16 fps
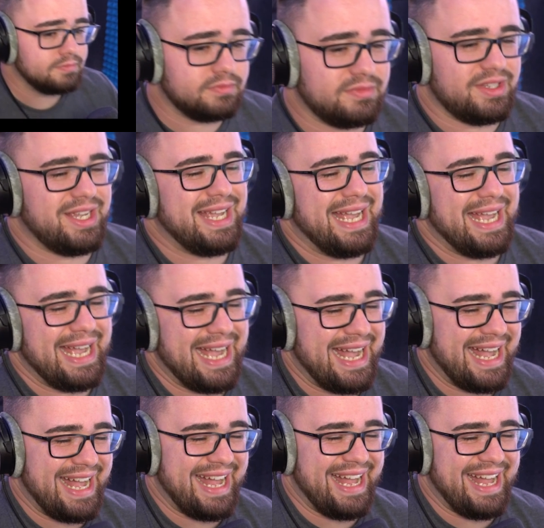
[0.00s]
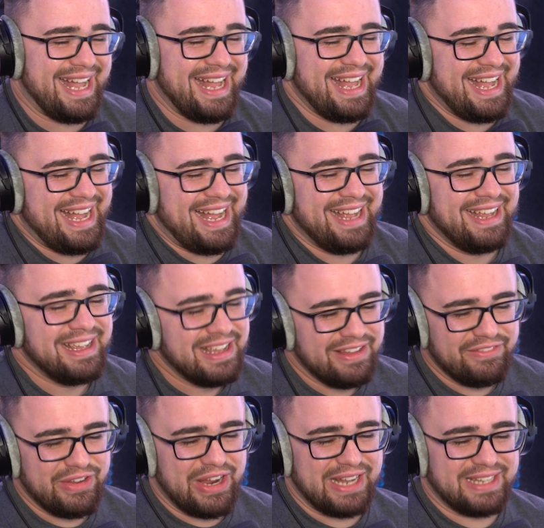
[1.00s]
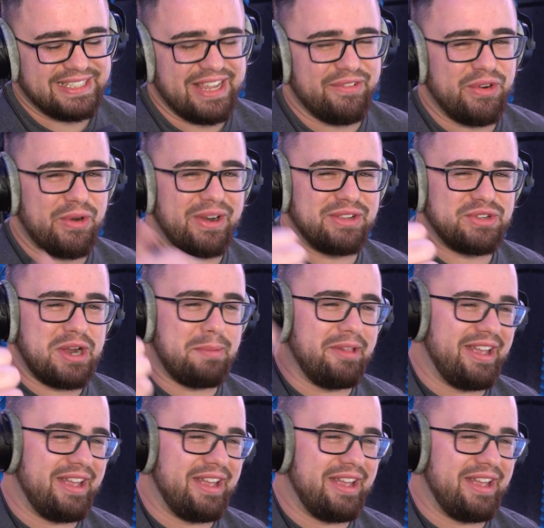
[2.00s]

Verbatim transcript: you guys haven't already, drop a like,